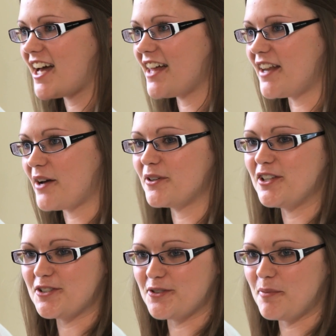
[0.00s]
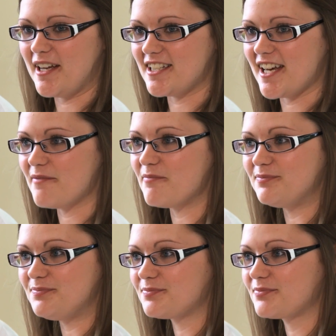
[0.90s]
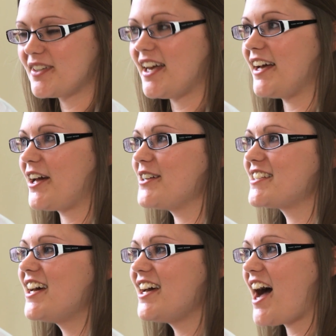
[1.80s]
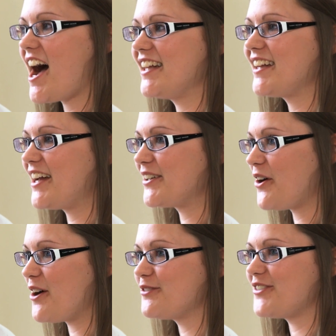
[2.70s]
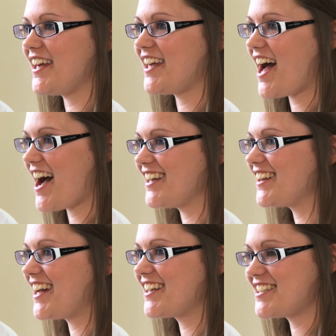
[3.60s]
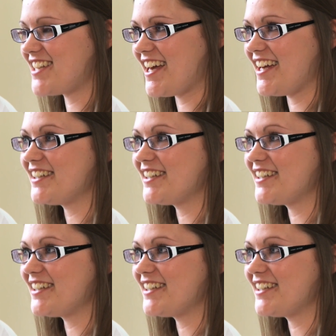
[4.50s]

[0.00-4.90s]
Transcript: and then I want you to repeat it. It goes, I like coffee, I like tea.